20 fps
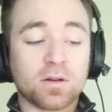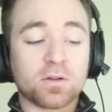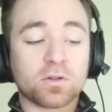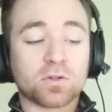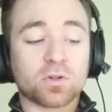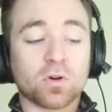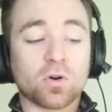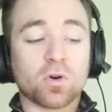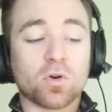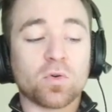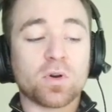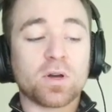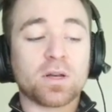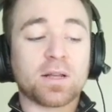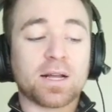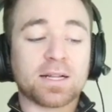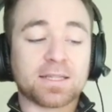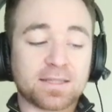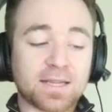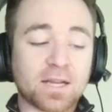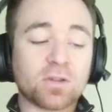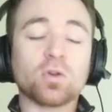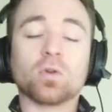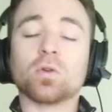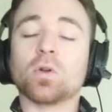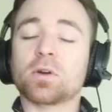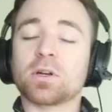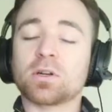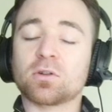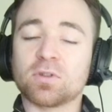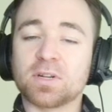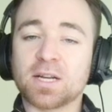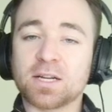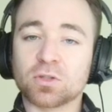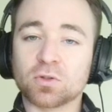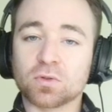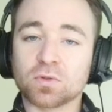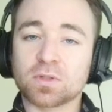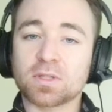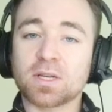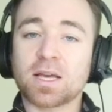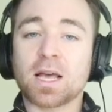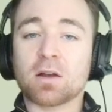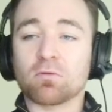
so it sent your login credentials,